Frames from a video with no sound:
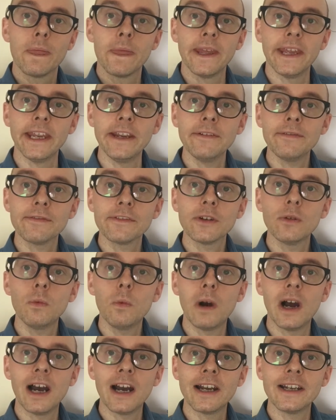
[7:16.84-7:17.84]
If the
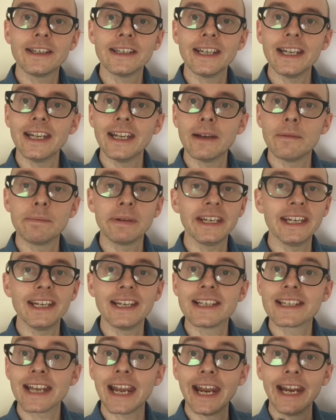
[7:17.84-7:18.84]
word
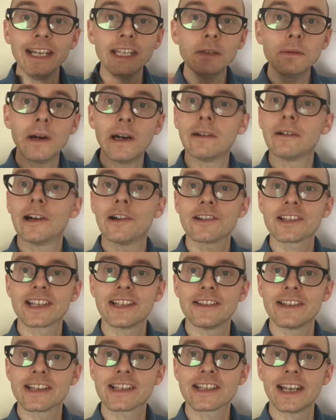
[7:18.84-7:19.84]
appears anywhere else in
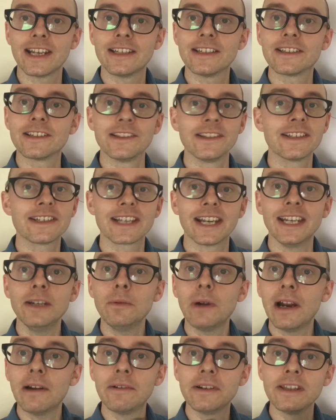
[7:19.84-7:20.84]
the sentence,
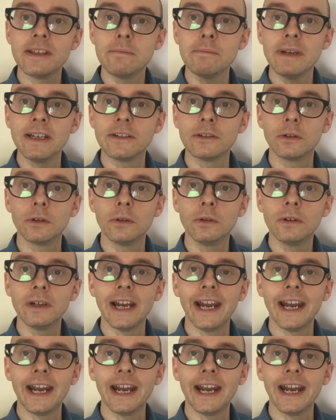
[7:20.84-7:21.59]
anywhere in the middle,